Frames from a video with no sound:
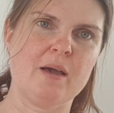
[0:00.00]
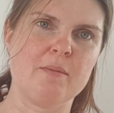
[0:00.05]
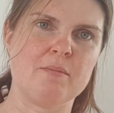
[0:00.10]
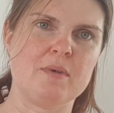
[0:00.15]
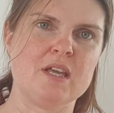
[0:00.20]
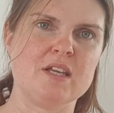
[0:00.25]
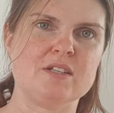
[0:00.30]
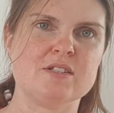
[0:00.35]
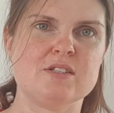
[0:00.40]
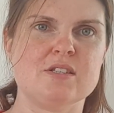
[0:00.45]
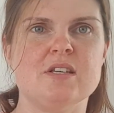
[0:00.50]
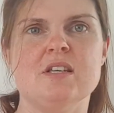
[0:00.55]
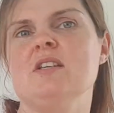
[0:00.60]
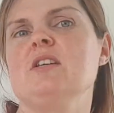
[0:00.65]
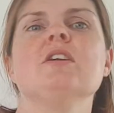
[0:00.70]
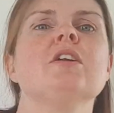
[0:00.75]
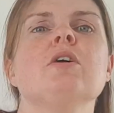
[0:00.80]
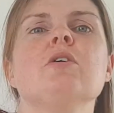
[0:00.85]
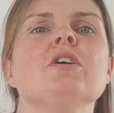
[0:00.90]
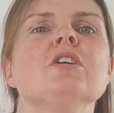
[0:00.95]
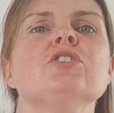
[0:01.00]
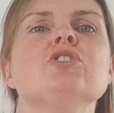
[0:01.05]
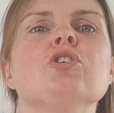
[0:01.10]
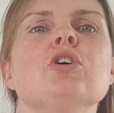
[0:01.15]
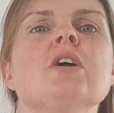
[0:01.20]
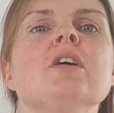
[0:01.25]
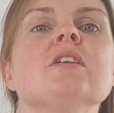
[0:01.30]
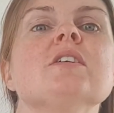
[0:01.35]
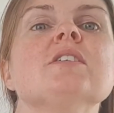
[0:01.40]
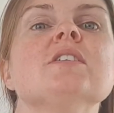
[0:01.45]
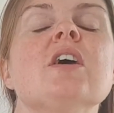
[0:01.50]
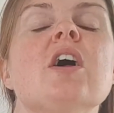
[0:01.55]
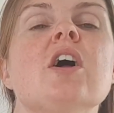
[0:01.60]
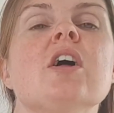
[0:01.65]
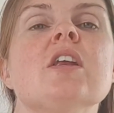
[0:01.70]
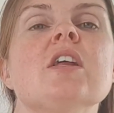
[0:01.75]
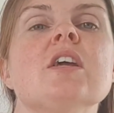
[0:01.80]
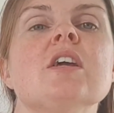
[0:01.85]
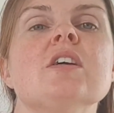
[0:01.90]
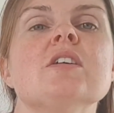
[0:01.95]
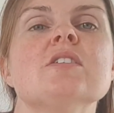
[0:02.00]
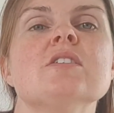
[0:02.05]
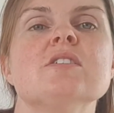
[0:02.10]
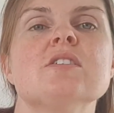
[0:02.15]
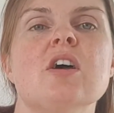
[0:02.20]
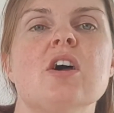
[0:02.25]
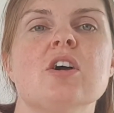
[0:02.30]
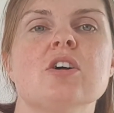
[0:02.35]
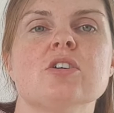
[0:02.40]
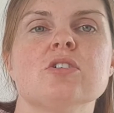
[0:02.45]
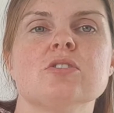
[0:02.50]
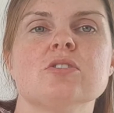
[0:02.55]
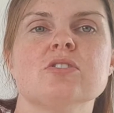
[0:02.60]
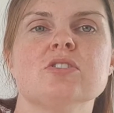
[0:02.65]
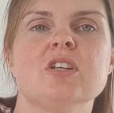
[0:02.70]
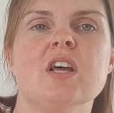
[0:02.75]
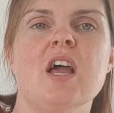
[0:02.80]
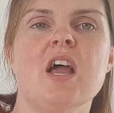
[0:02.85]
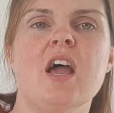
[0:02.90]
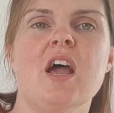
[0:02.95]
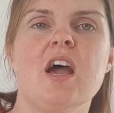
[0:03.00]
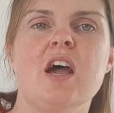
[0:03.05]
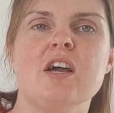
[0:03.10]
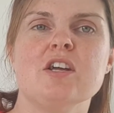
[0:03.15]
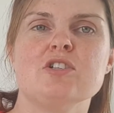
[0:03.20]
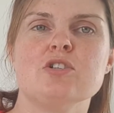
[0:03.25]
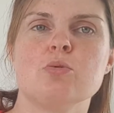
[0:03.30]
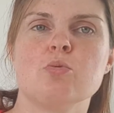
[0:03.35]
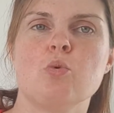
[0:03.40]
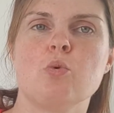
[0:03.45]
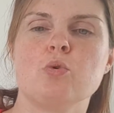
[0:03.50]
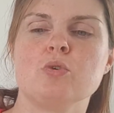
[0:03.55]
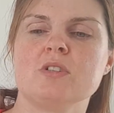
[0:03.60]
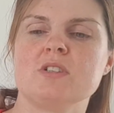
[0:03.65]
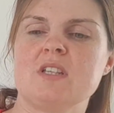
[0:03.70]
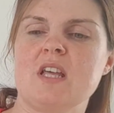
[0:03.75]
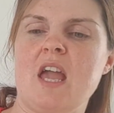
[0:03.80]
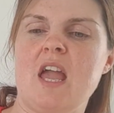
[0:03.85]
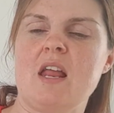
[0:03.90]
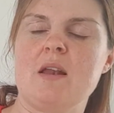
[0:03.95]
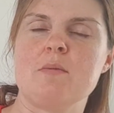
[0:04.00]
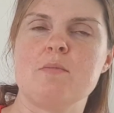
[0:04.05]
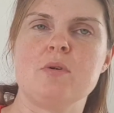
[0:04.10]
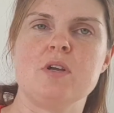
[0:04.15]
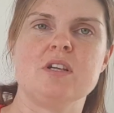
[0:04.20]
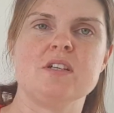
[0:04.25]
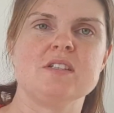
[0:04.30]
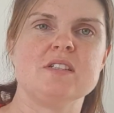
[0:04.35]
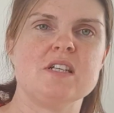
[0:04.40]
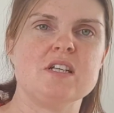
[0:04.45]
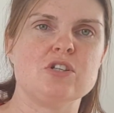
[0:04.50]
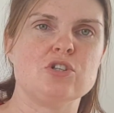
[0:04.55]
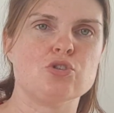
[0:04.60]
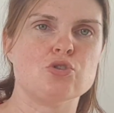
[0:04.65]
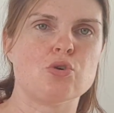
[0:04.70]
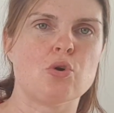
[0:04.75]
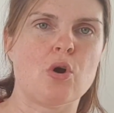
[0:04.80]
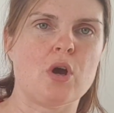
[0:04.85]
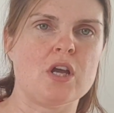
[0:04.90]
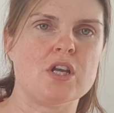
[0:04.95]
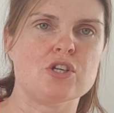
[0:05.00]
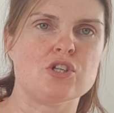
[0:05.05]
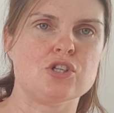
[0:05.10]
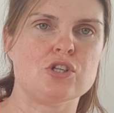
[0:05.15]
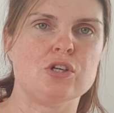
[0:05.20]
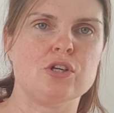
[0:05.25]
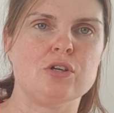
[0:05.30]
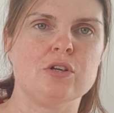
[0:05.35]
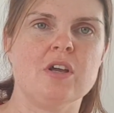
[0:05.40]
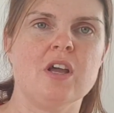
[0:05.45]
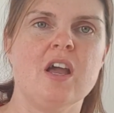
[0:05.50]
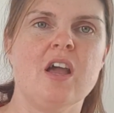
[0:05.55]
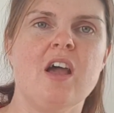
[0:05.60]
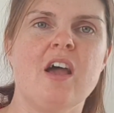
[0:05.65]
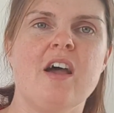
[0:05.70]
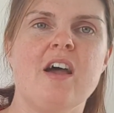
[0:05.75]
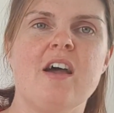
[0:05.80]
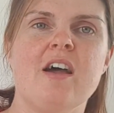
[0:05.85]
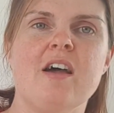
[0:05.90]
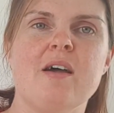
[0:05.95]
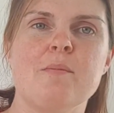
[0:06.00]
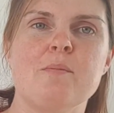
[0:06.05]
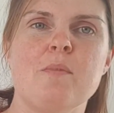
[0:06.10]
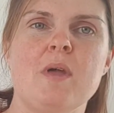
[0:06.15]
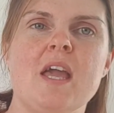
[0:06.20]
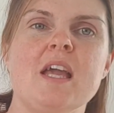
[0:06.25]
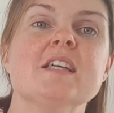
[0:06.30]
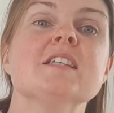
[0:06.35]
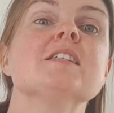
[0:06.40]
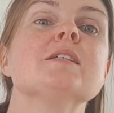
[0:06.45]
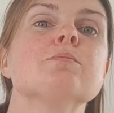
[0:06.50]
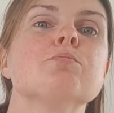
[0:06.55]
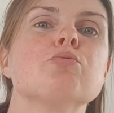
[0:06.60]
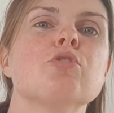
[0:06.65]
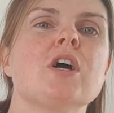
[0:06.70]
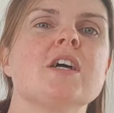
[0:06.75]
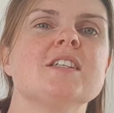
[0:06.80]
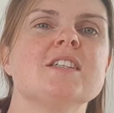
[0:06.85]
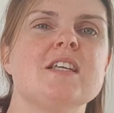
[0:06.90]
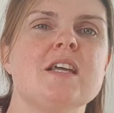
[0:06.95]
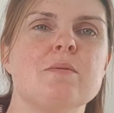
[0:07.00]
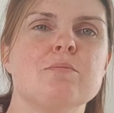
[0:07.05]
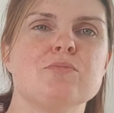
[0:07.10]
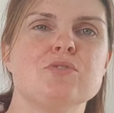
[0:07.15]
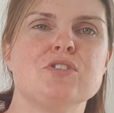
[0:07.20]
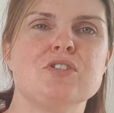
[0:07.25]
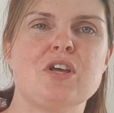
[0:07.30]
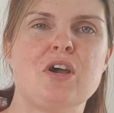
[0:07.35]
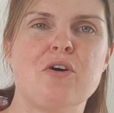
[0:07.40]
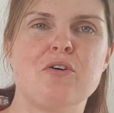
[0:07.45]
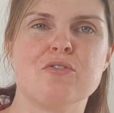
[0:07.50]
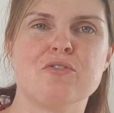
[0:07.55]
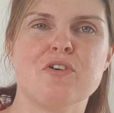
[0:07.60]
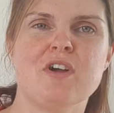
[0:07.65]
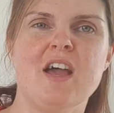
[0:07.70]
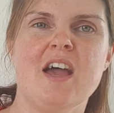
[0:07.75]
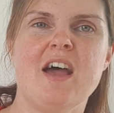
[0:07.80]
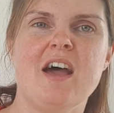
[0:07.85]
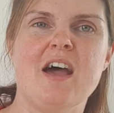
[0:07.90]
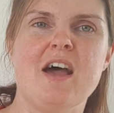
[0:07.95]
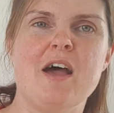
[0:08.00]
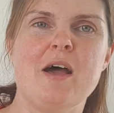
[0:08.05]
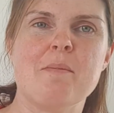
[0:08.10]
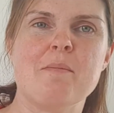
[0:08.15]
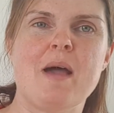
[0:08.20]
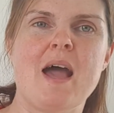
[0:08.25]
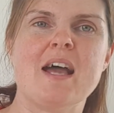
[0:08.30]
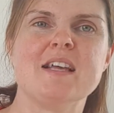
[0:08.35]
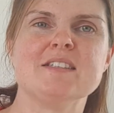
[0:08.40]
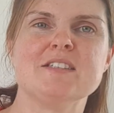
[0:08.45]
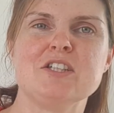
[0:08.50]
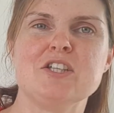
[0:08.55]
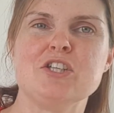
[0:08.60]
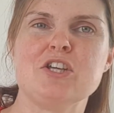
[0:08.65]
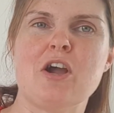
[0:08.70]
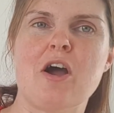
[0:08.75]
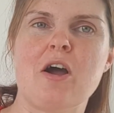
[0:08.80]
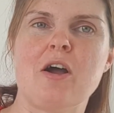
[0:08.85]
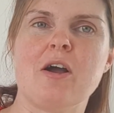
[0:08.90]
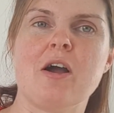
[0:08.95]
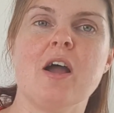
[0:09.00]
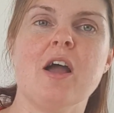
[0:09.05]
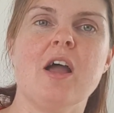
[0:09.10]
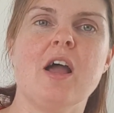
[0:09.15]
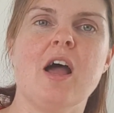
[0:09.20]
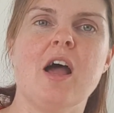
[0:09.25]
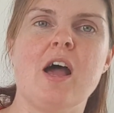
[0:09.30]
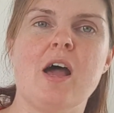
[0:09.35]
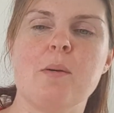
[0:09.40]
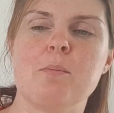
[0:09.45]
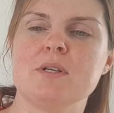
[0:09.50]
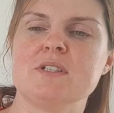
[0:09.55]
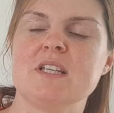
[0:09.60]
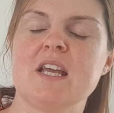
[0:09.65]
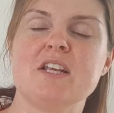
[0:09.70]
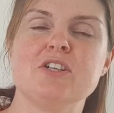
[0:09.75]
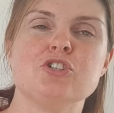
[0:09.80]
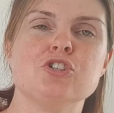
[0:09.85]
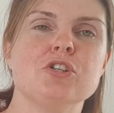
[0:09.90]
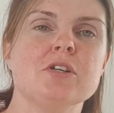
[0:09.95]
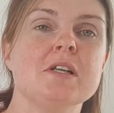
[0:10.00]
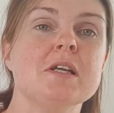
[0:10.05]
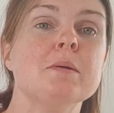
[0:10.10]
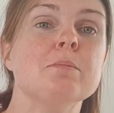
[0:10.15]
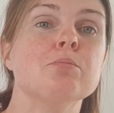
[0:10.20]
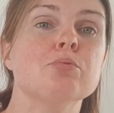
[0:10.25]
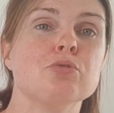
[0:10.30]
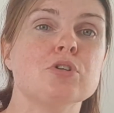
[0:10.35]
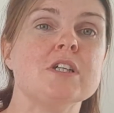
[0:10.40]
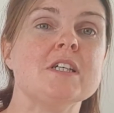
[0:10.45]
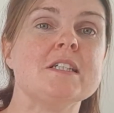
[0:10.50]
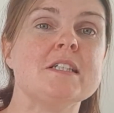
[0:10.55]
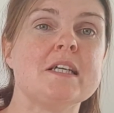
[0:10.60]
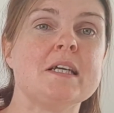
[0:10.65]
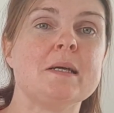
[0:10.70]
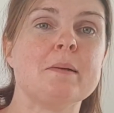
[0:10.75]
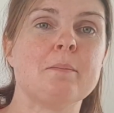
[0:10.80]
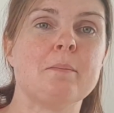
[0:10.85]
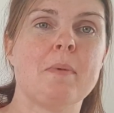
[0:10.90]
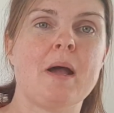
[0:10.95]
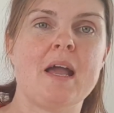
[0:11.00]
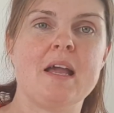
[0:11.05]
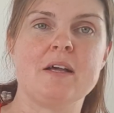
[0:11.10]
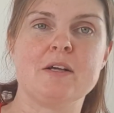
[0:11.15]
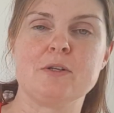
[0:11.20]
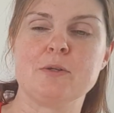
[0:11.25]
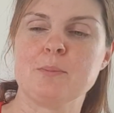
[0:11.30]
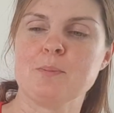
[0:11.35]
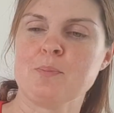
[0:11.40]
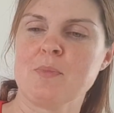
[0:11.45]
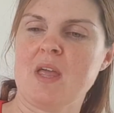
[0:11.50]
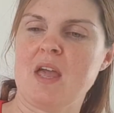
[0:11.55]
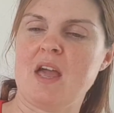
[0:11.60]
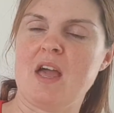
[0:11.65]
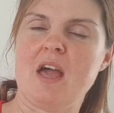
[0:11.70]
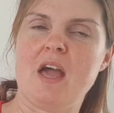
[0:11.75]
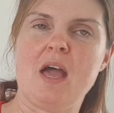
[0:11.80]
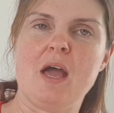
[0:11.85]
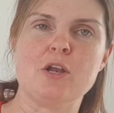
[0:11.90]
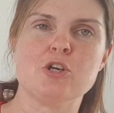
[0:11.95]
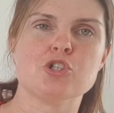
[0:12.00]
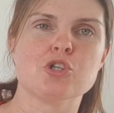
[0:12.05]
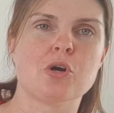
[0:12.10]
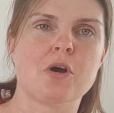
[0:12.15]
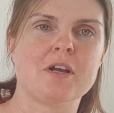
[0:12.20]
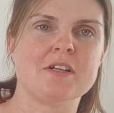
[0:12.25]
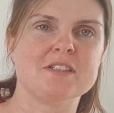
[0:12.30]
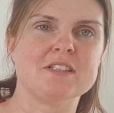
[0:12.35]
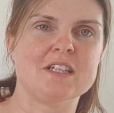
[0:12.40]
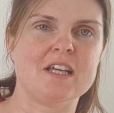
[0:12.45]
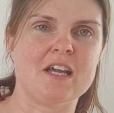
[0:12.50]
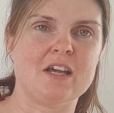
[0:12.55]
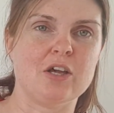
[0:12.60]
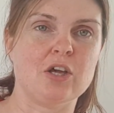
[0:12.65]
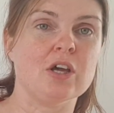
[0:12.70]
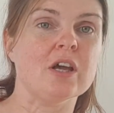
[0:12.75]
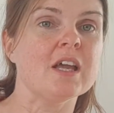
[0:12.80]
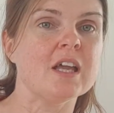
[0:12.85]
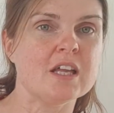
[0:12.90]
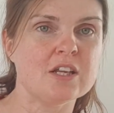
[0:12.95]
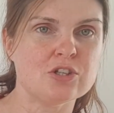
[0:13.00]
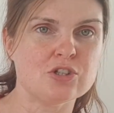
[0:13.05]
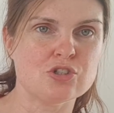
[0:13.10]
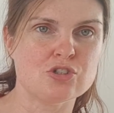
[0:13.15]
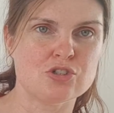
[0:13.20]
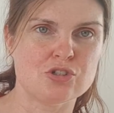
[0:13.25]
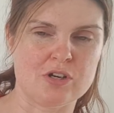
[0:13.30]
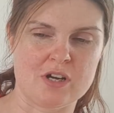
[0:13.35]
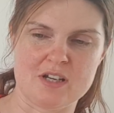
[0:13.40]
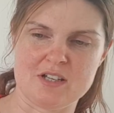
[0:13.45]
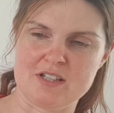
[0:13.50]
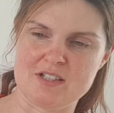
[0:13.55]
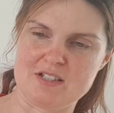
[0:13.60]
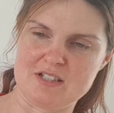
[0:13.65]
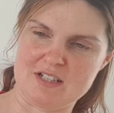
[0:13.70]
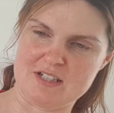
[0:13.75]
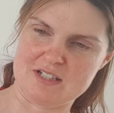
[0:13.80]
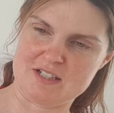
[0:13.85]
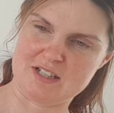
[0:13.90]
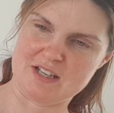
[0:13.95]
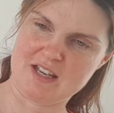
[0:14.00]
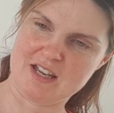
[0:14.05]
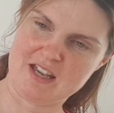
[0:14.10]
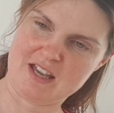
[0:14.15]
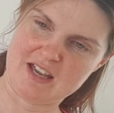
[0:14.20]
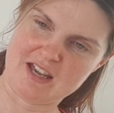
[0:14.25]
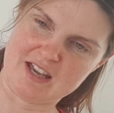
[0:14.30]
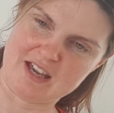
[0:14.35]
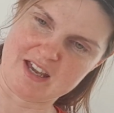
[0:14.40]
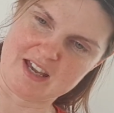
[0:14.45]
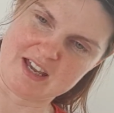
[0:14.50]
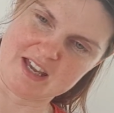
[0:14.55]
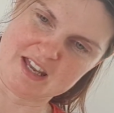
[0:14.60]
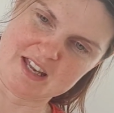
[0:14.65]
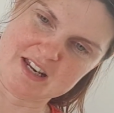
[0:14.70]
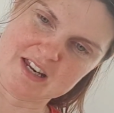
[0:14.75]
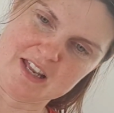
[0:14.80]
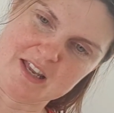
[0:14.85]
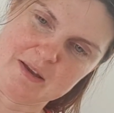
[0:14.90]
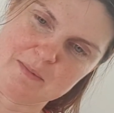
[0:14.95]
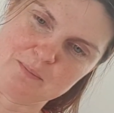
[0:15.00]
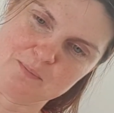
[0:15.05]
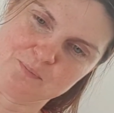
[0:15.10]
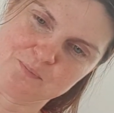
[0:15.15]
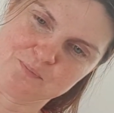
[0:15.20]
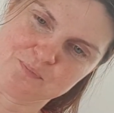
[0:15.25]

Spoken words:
he's doing the turning in circles towards the hen, because he's trying to express himself as a young potentially breeding male, and trying to get her interested in him.